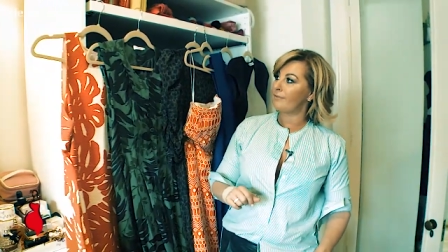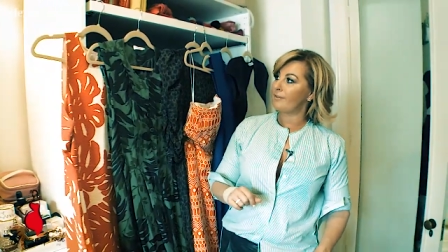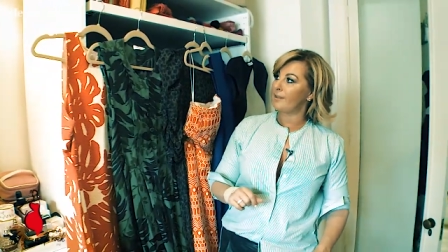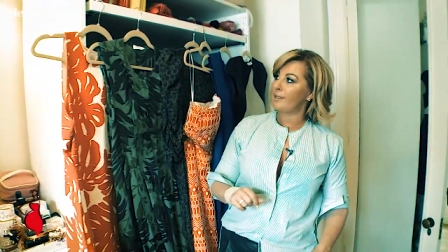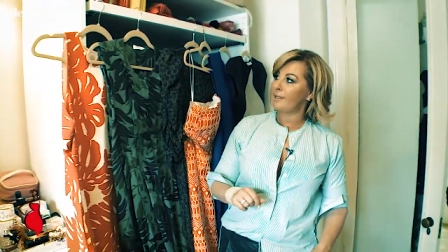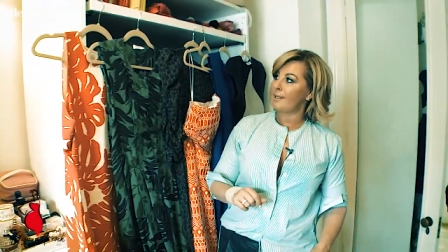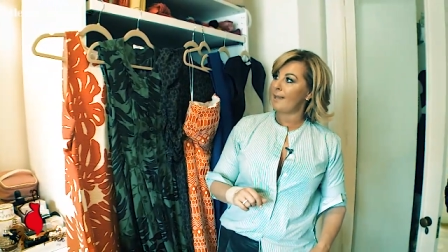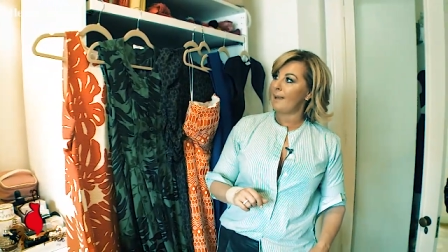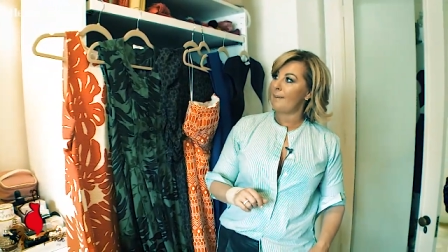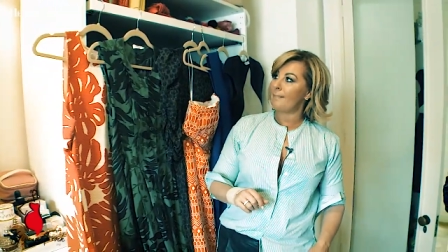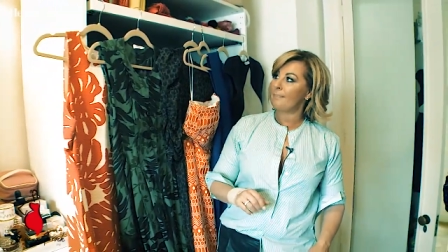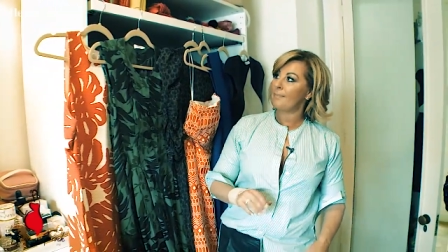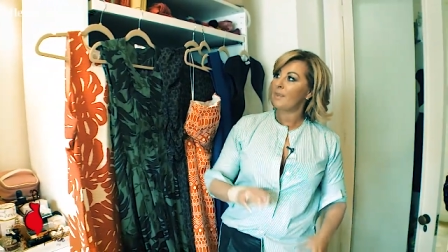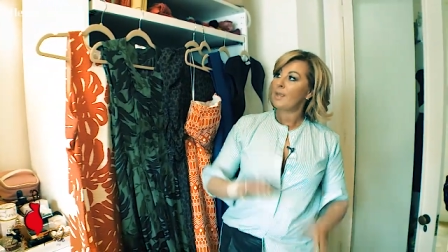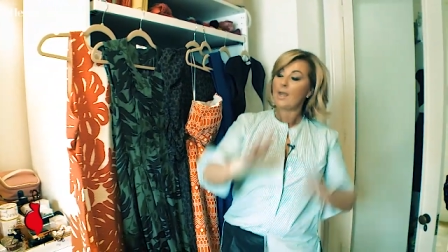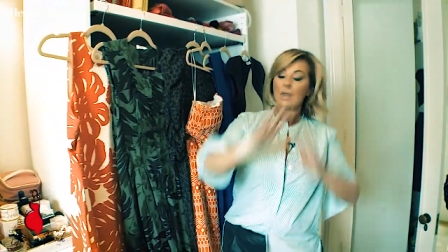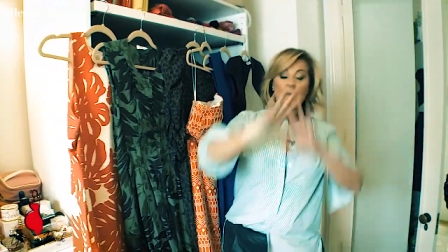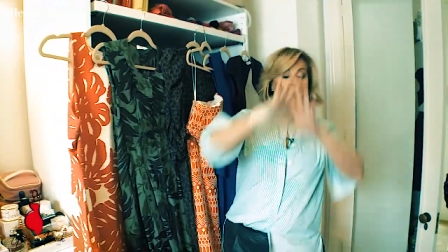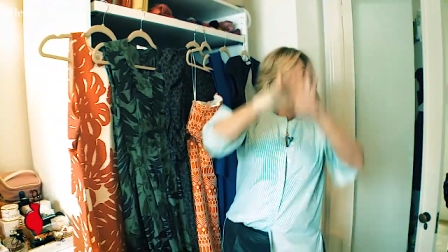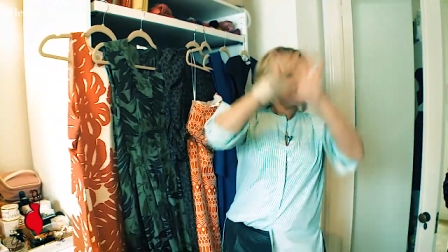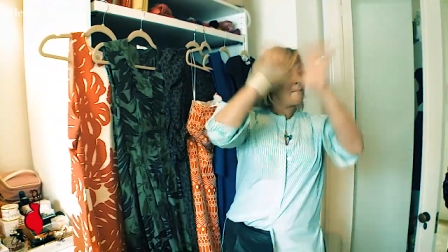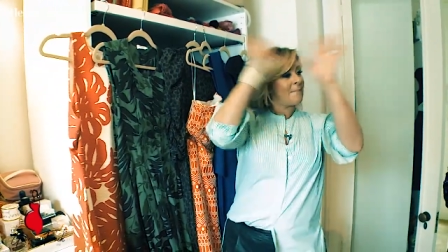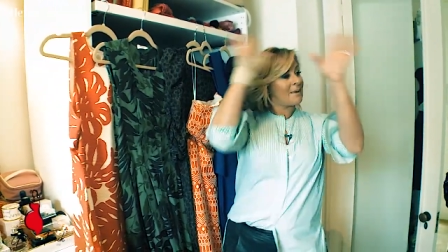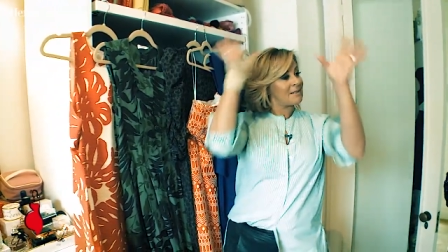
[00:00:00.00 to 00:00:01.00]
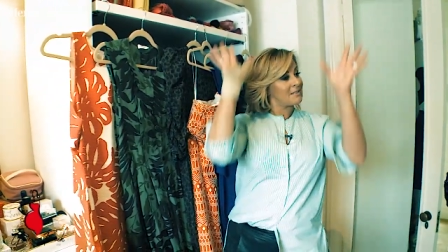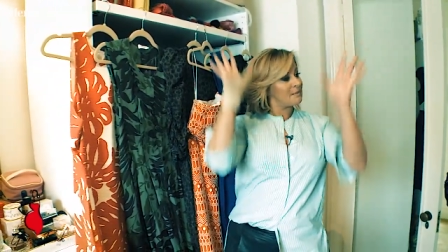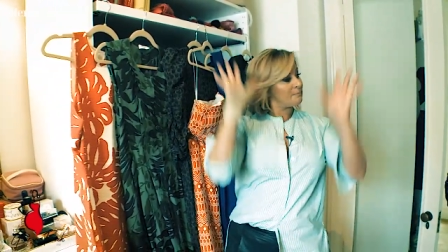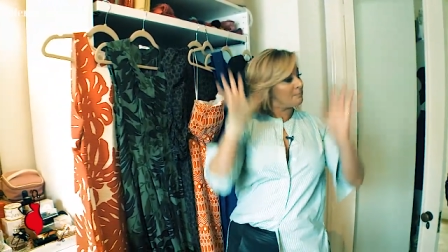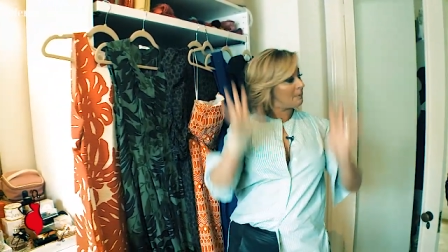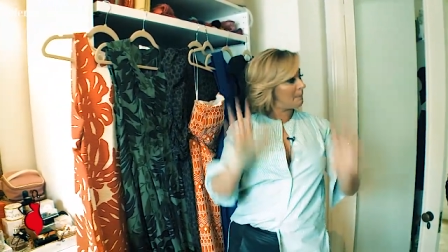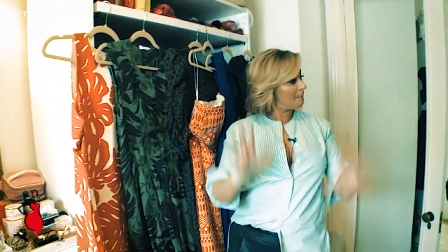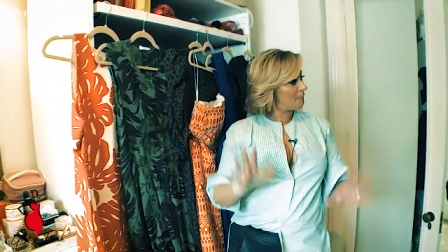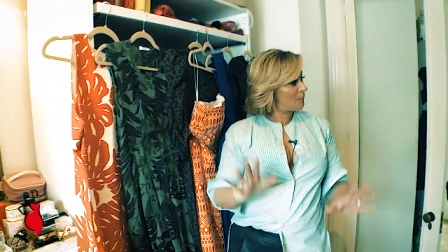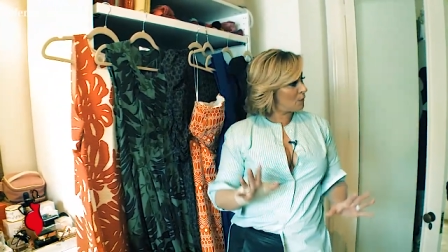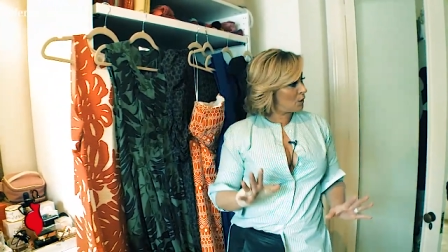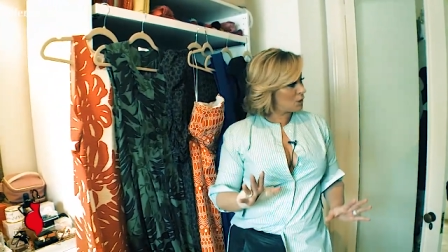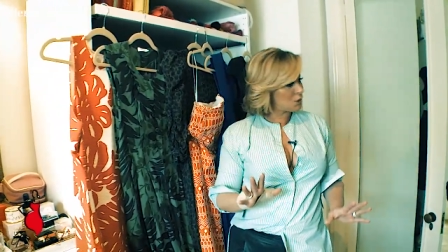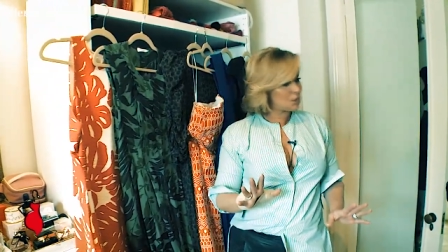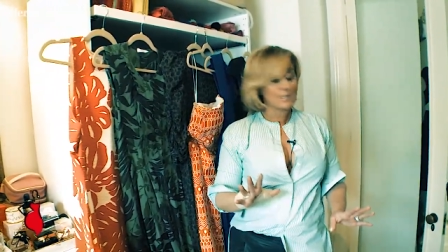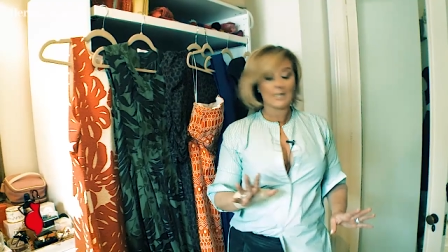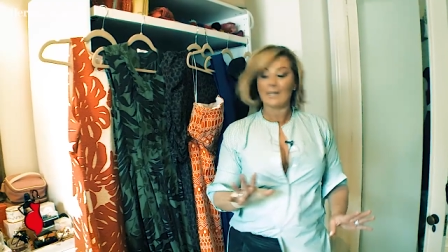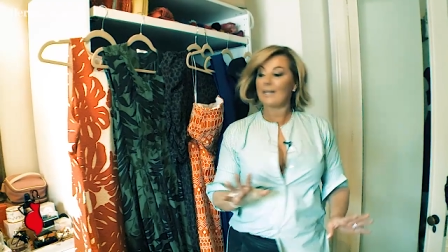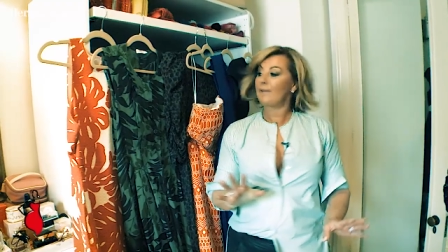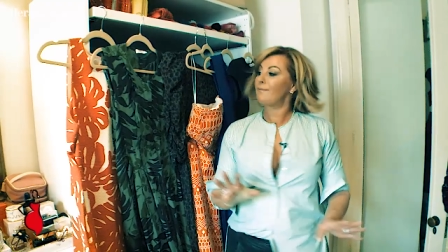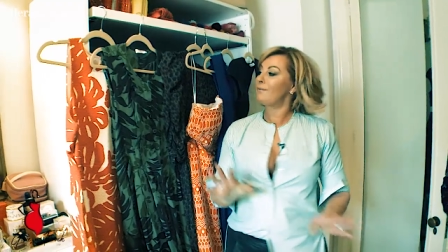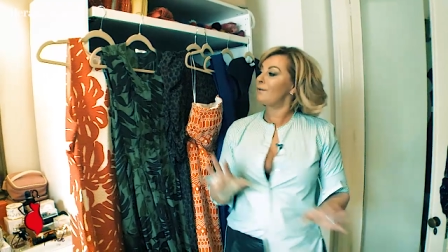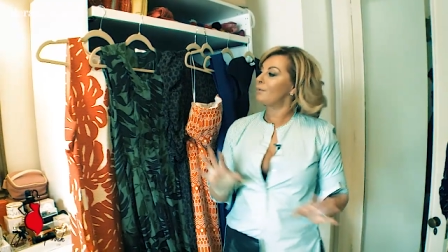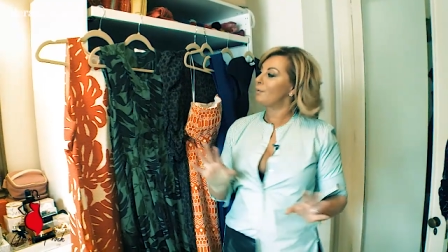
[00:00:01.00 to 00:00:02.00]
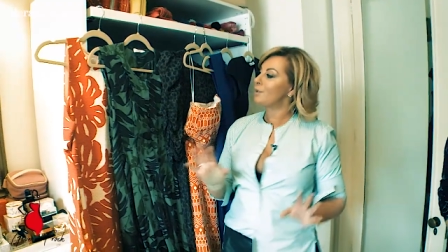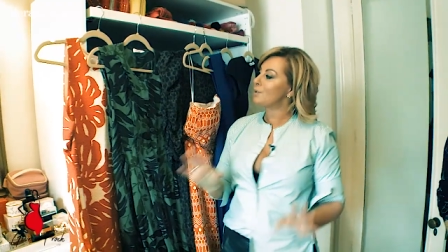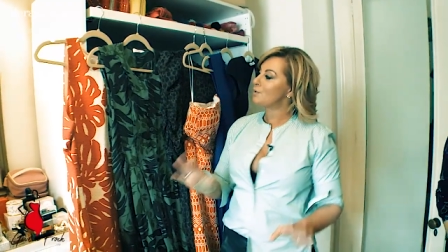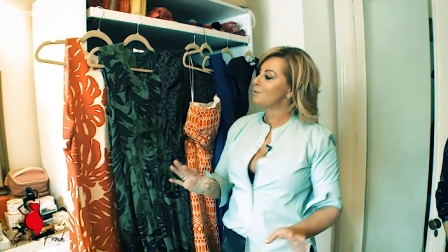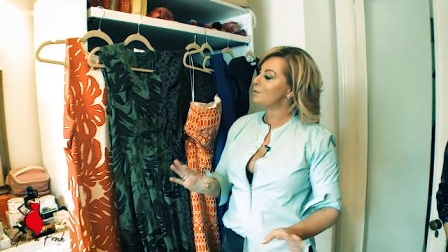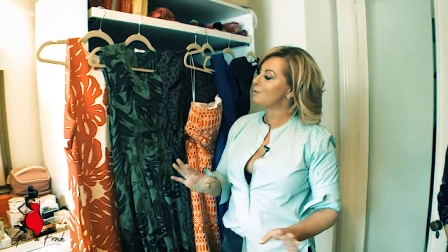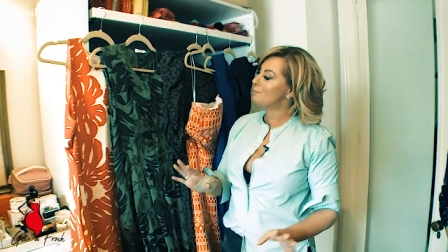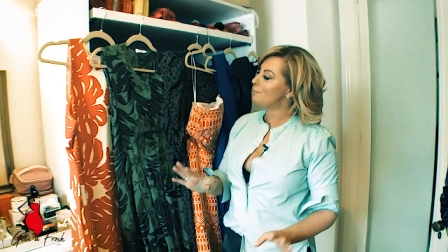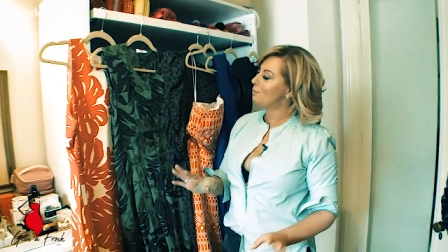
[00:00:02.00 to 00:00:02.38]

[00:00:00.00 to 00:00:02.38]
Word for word: the um, massive big Burj Khalifa, which was